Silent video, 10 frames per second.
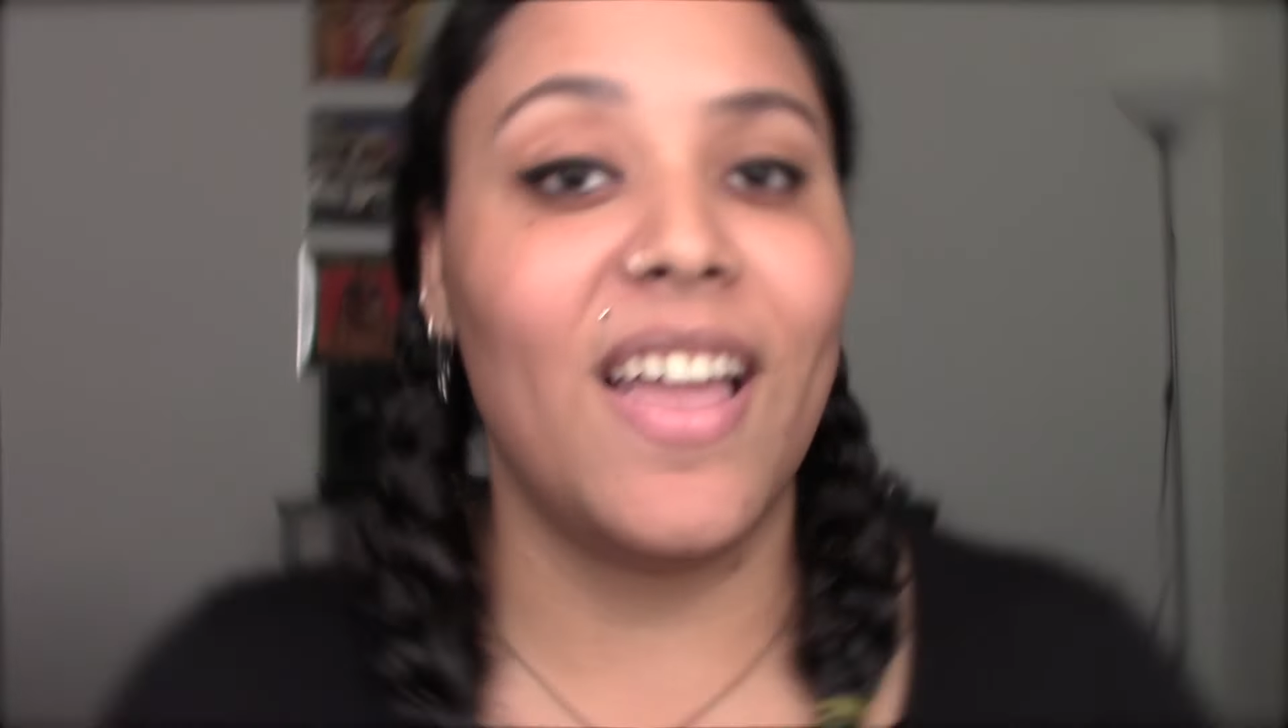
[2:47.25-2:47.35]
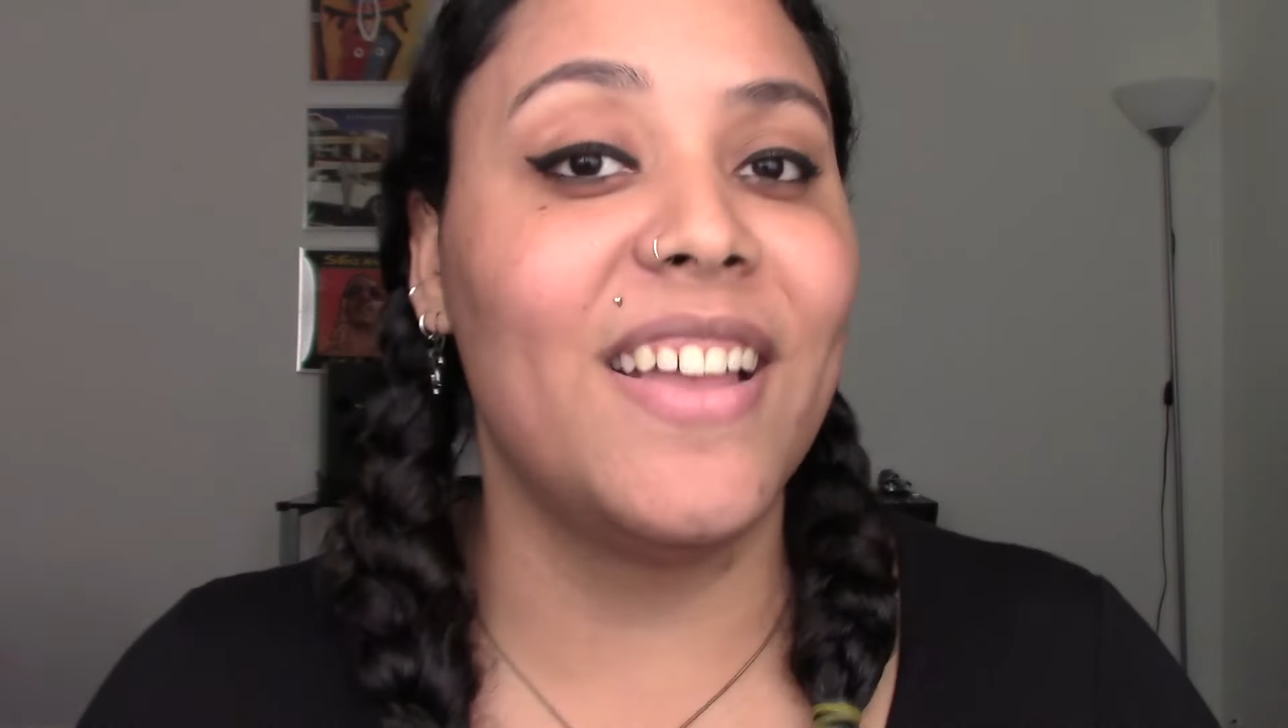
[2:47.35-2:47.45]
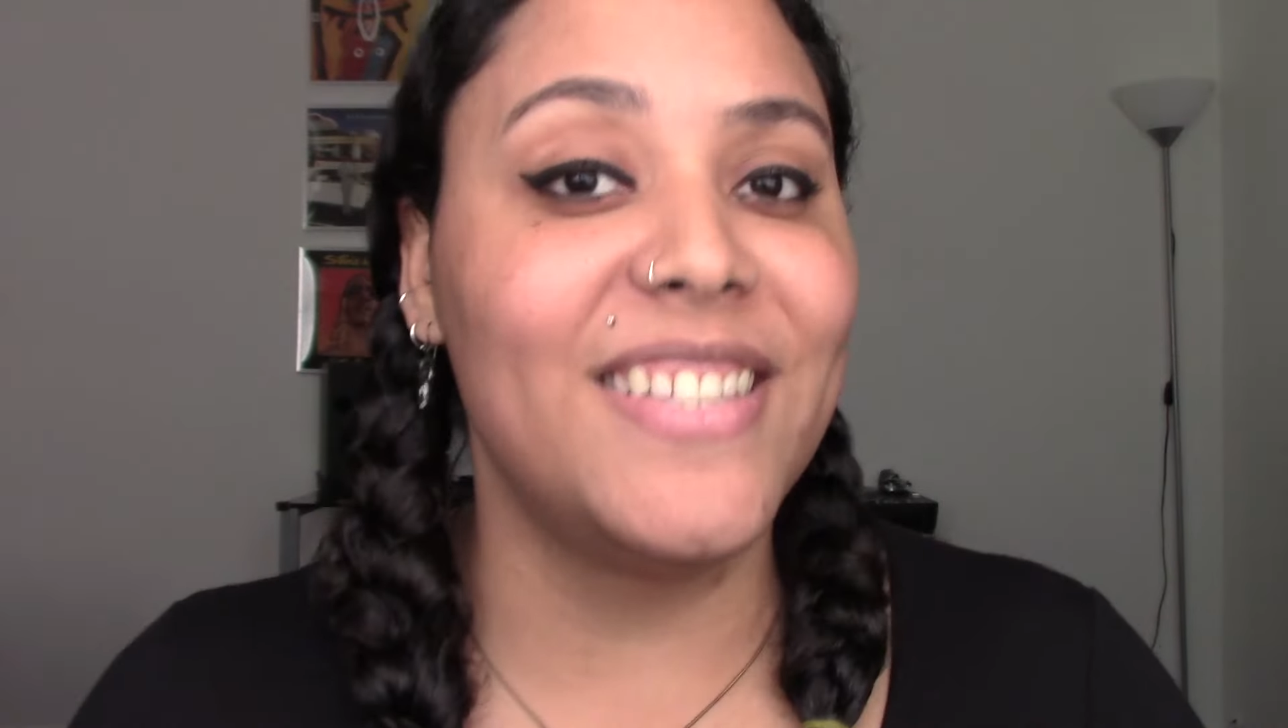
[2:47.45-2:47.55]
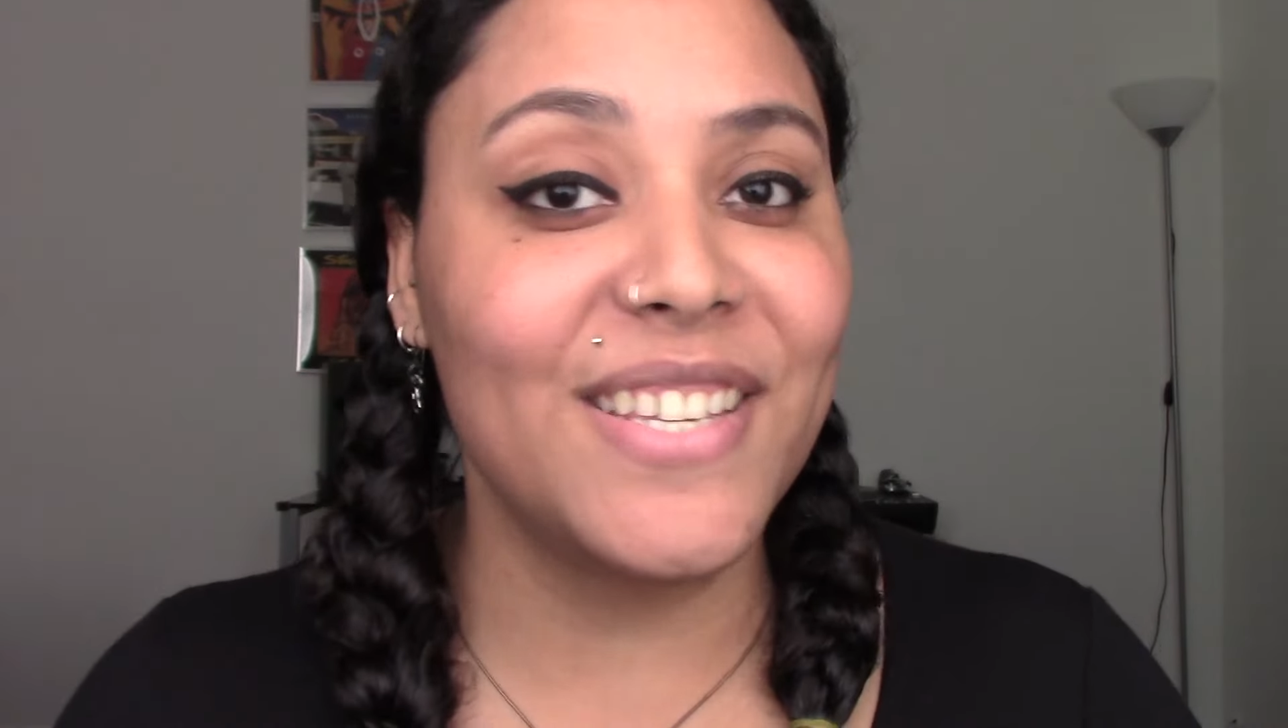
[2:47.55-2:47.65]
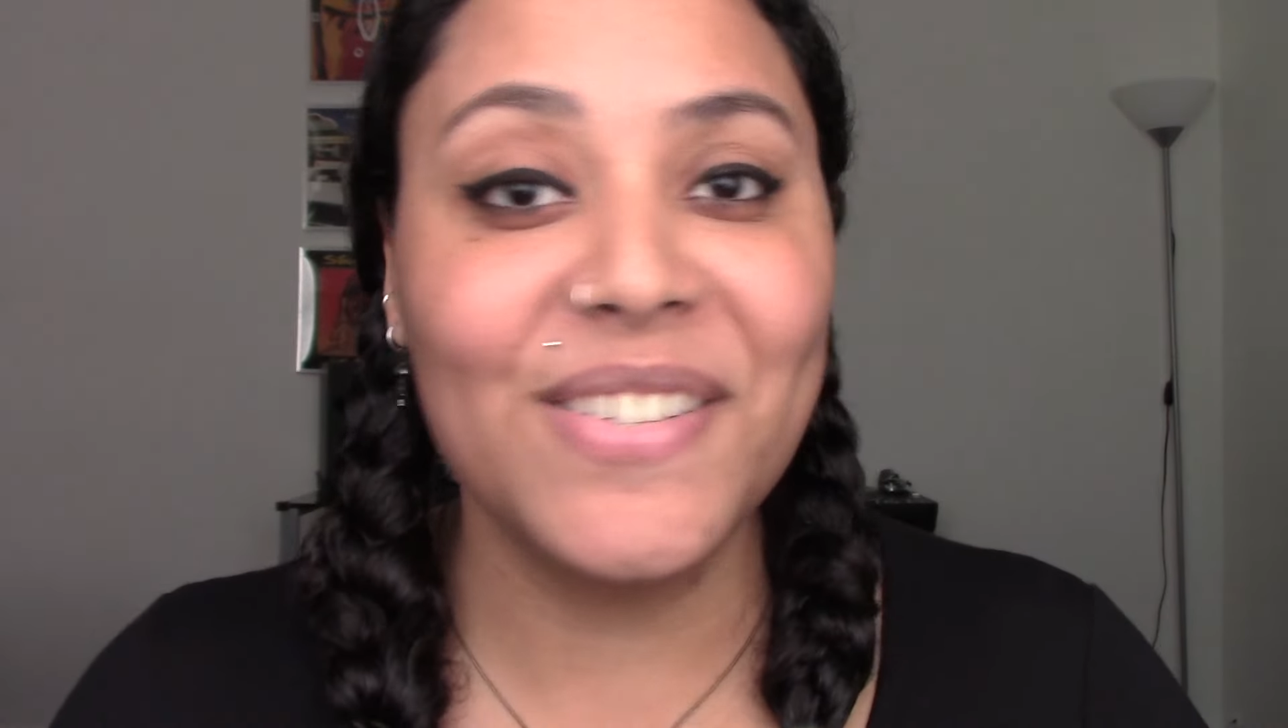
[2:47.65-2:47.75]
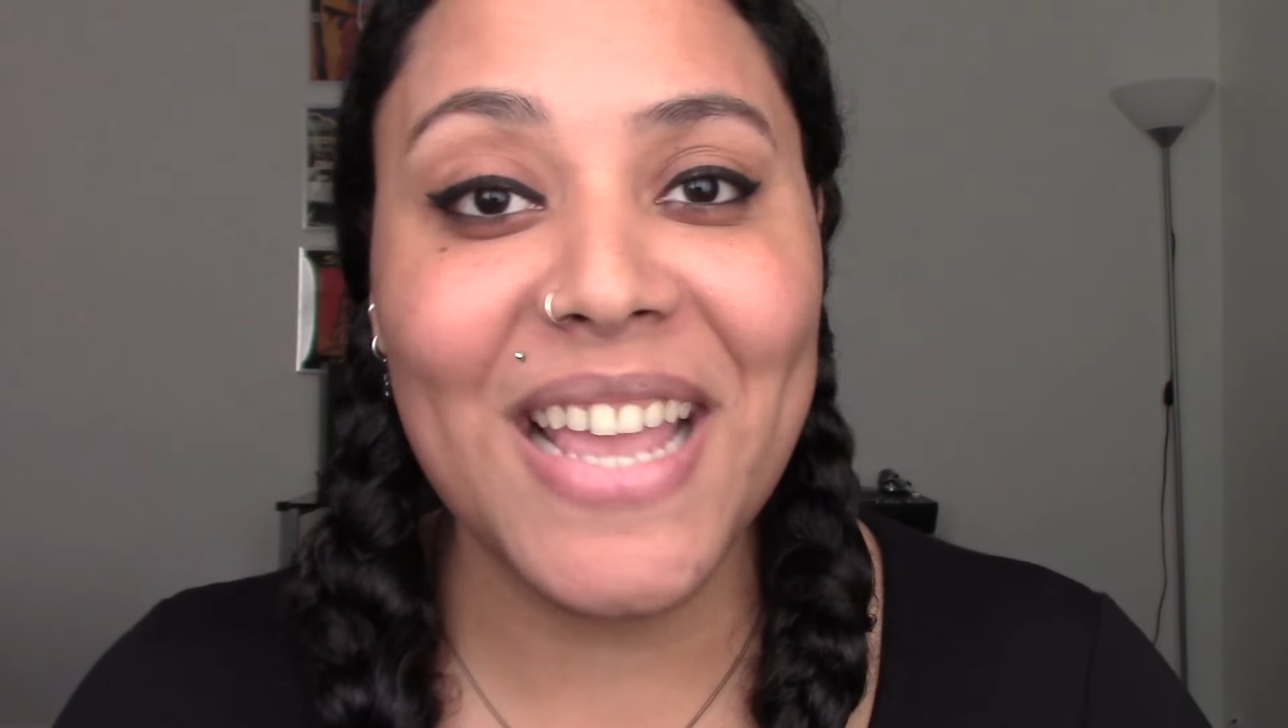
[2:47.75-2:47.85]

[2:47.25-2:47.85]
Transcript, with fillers: Until